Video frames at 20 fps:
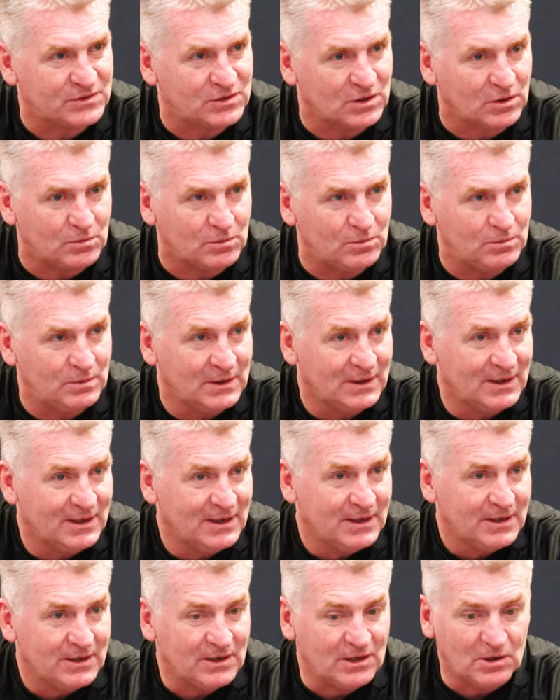So,
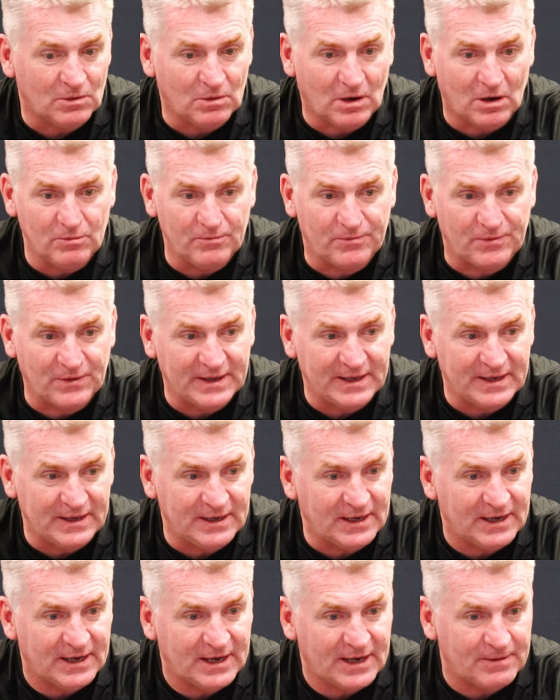you know,
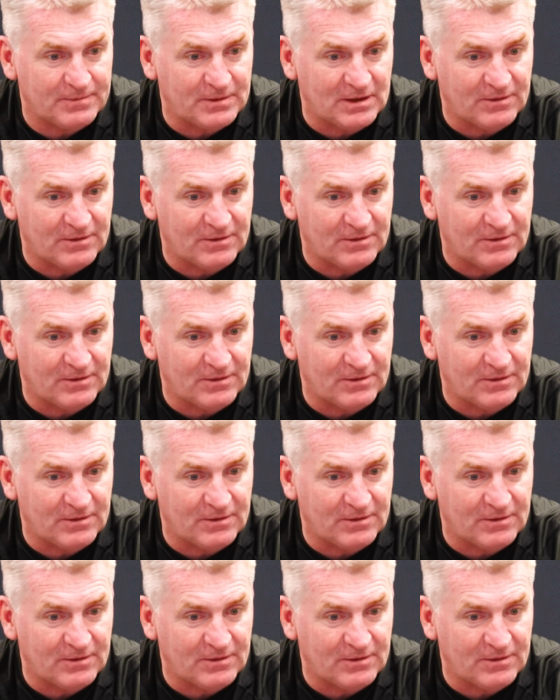hopefully uh,